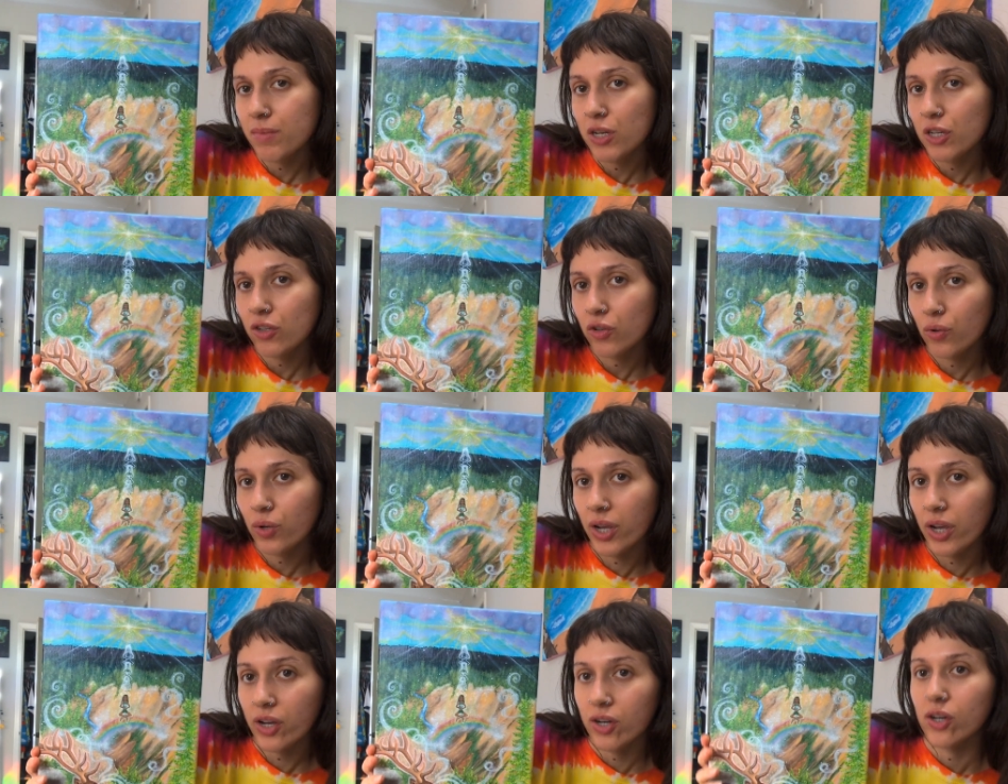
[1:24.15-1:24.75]

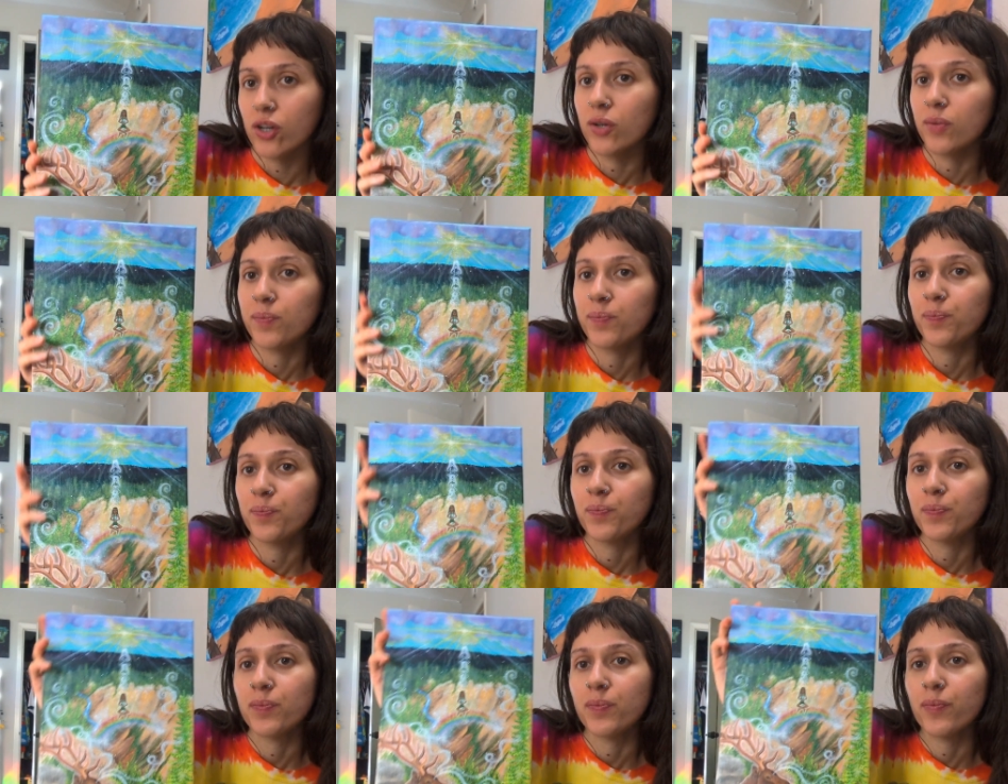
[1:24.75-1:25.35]
So yeah,
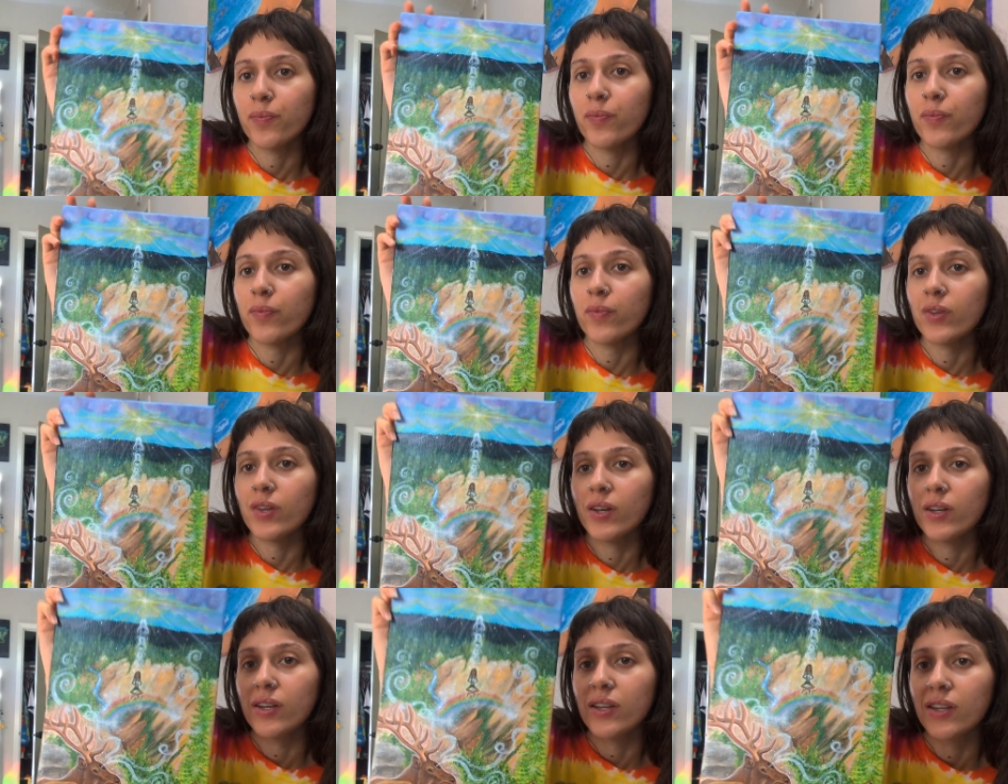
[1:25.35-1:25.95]

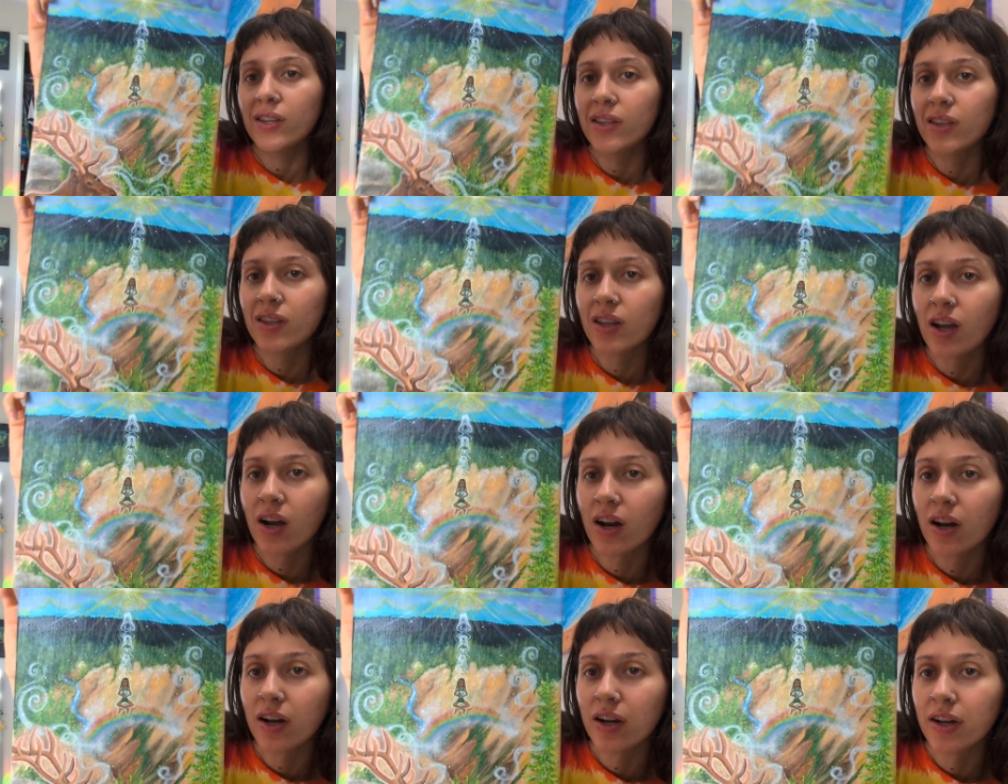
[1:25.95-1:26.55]

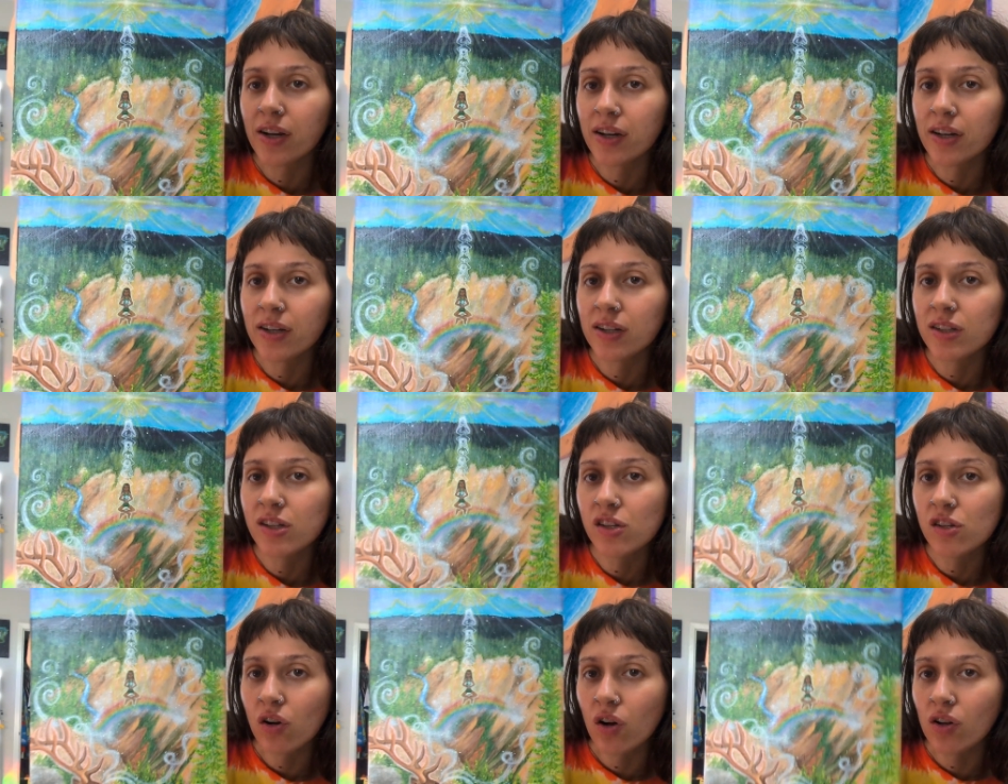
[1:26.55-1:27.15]
I
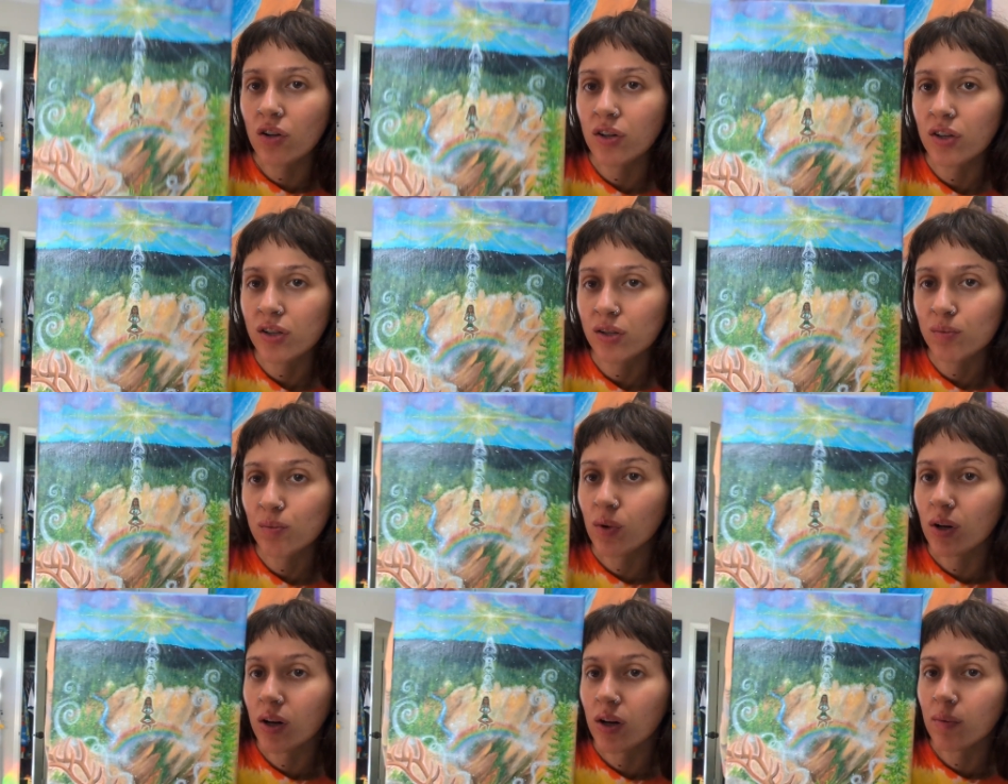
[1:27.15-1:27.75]
saw
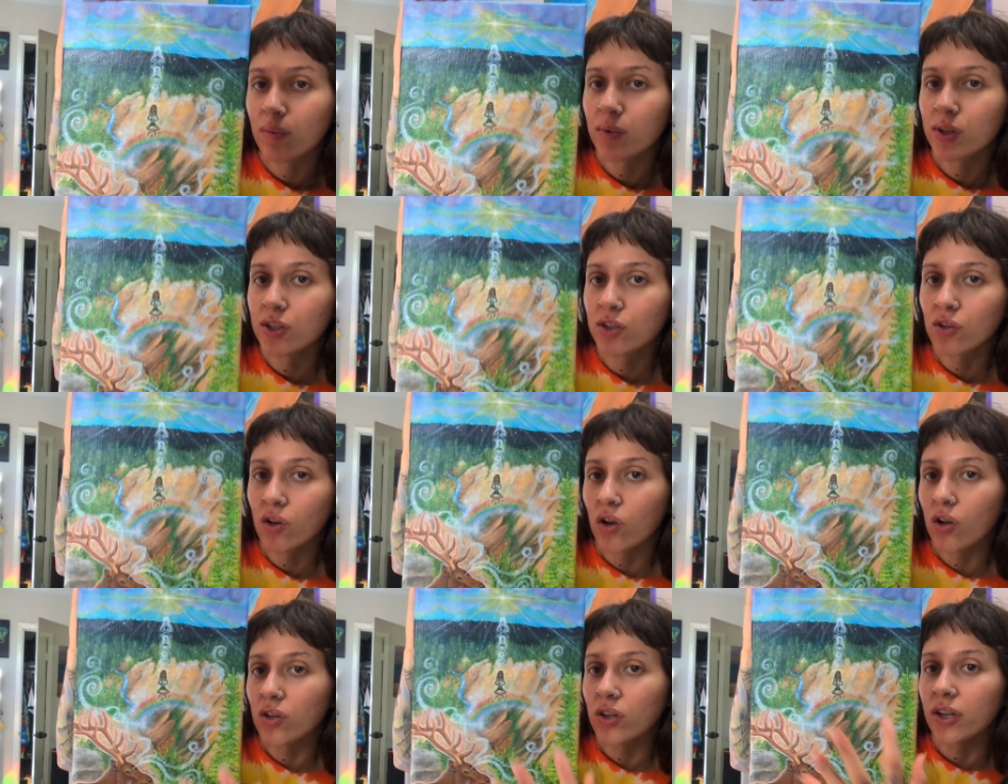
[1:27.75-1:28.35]
this when we
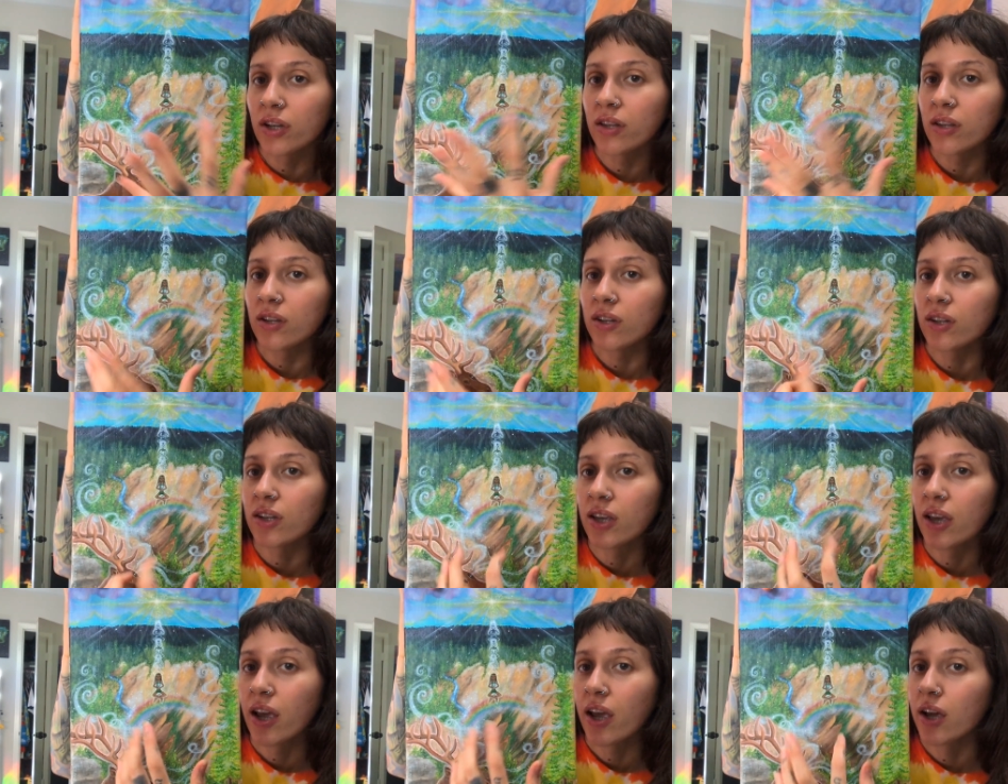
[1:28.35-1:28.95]
saw like
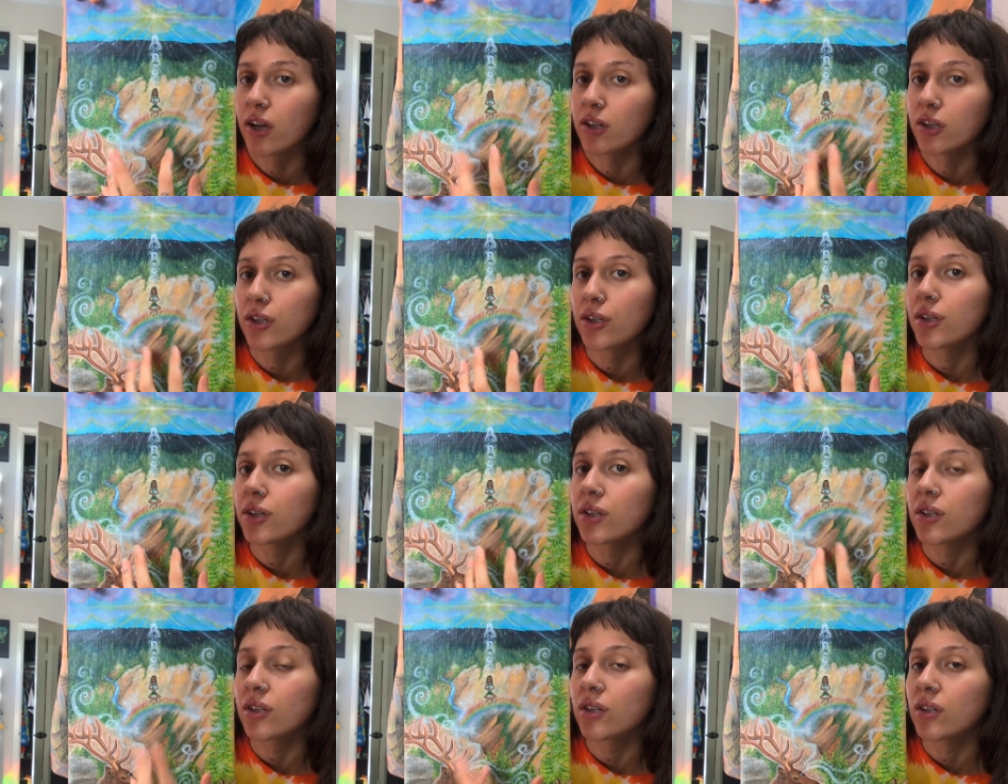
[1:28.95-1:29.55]
the
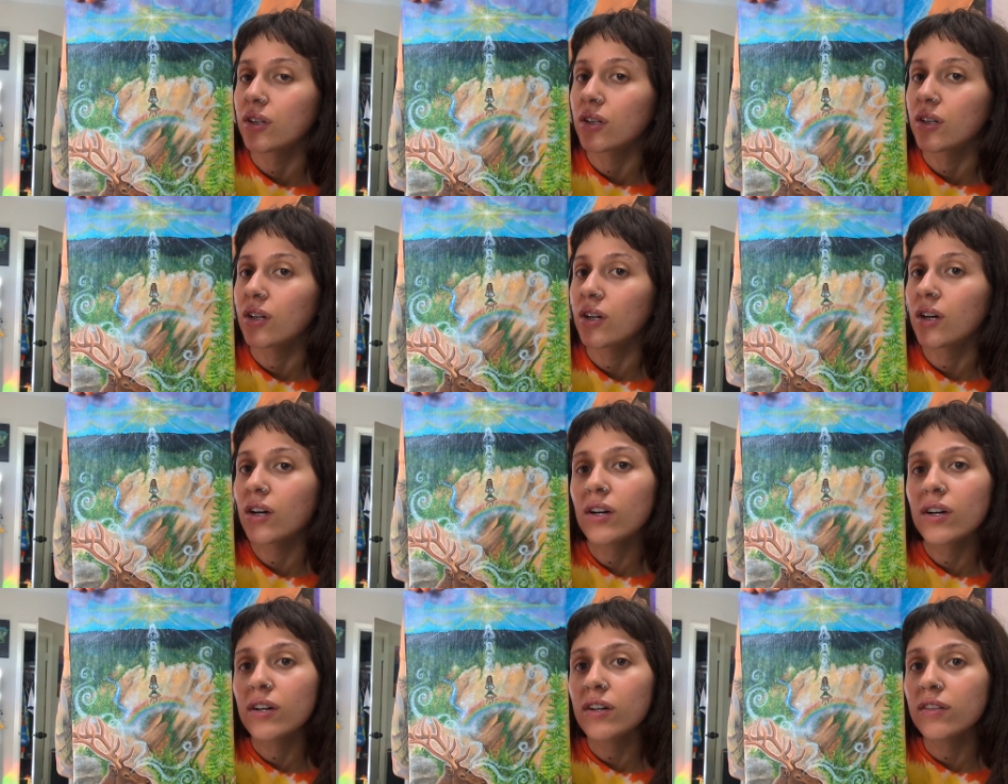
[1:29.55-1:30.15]
canyon
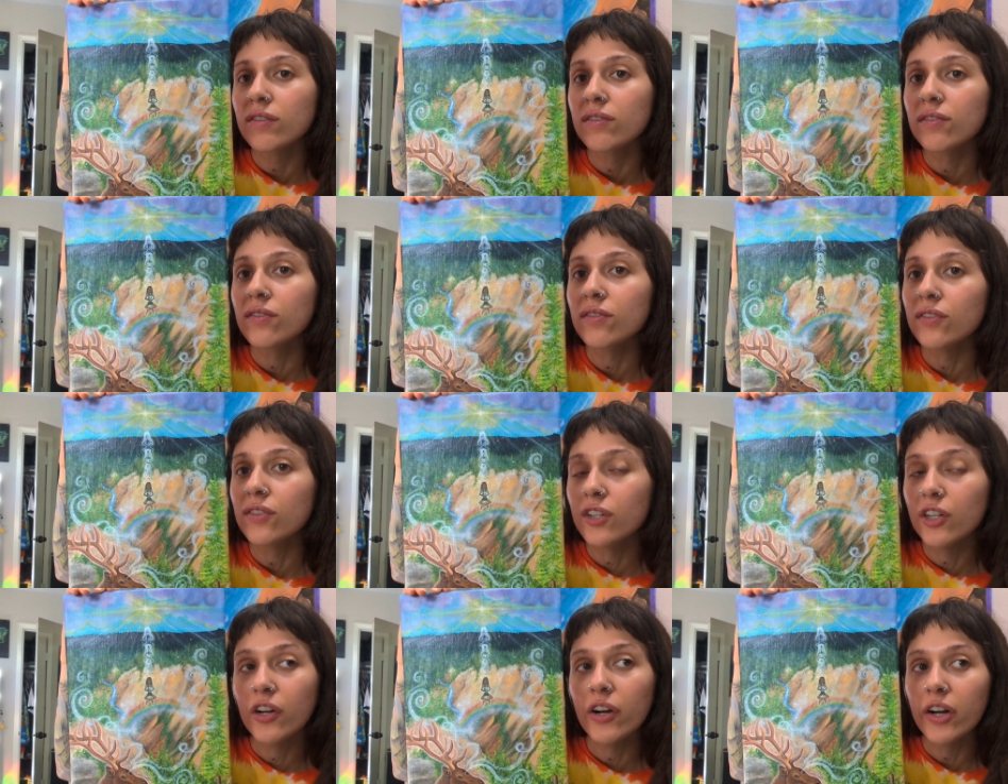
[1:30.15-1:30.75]
of
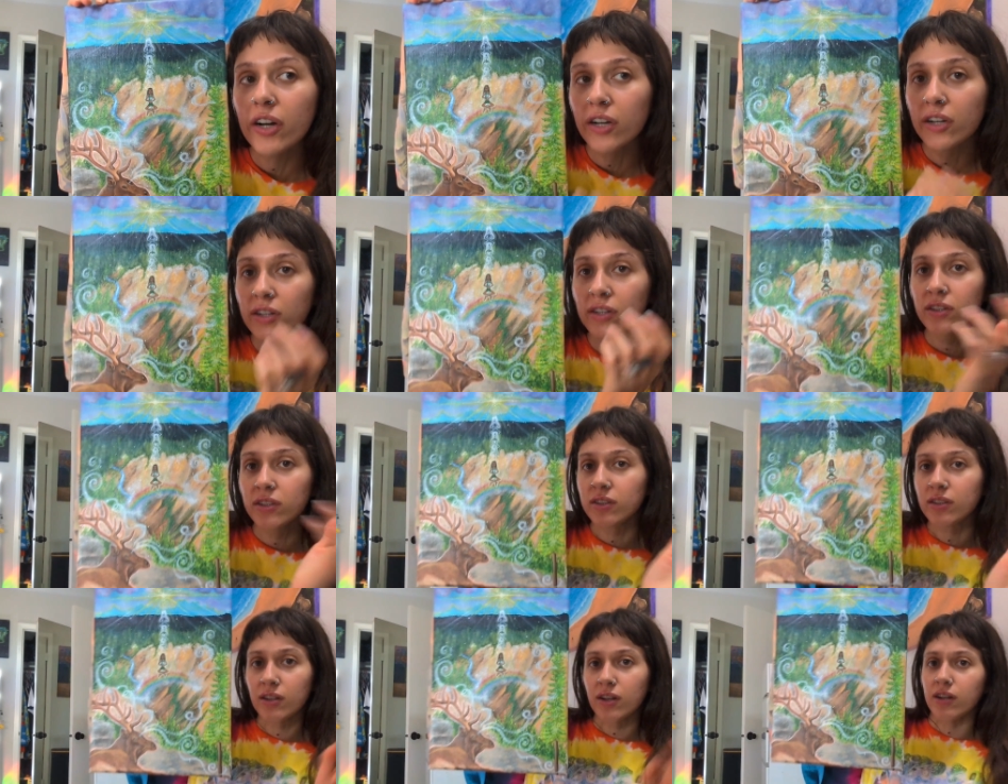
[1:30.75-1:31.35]
the Grand